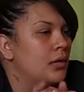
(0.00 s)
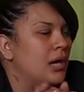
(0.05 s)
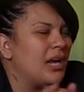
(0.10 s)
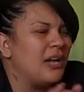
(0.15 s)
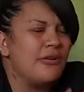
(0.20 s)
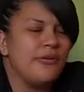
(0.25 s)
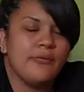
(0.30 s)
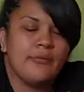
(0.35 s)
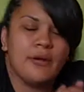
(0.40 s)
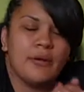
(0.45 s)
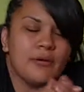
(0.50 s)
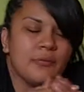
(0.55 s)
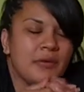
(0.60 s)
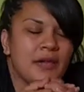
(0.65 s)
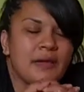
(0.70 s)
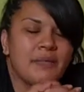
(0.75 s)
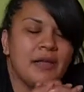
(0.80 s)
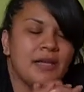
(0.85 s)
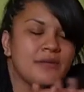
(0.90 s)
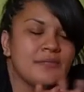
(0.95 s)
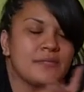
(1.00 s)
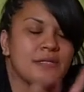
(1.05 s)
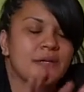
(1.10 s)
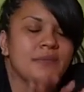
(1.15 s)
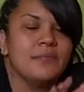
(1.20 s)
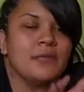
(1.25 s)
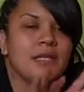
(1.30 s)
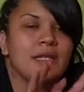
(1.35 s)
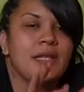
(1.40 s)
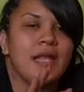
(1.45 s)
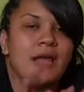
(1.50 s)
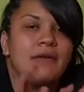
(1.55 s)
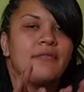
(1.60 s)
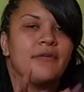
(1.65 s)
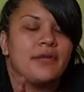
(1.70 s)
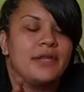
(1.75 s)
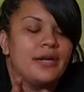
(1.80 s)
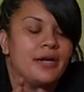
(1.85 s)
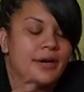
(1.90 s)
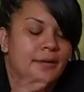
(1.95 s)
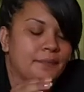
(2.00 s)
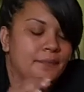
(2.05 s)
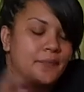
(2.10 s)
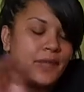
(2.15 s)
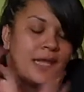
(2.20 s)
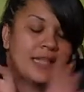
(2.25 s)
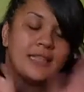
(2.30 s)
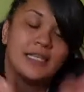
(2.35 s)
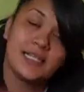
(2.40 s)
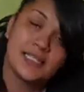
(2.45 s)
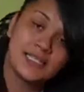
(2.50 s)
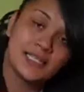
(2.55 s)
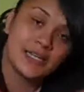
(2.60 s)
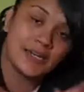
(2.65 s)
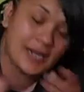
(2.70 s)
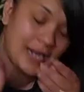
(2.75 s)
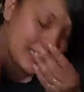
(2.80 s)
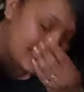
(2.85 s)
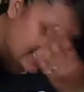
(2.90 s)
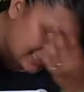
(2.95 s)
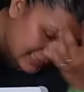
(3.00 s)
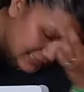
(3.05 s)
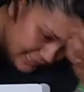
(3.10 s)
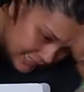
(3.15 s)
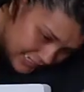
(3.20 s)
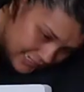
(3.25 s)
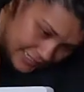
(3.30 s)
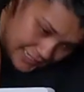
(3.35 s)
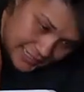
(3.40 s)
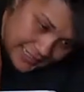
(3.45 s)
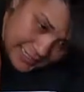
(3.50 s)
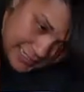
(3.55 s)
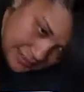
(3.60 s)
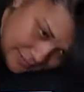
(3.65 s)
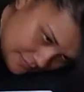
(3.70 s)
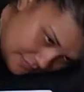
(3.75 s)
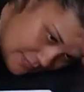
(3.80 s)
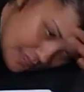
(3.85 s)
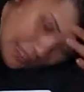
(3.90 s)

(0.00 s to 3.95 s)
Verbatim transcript: I don't remember, but I make him something every year. And this year, I decided um,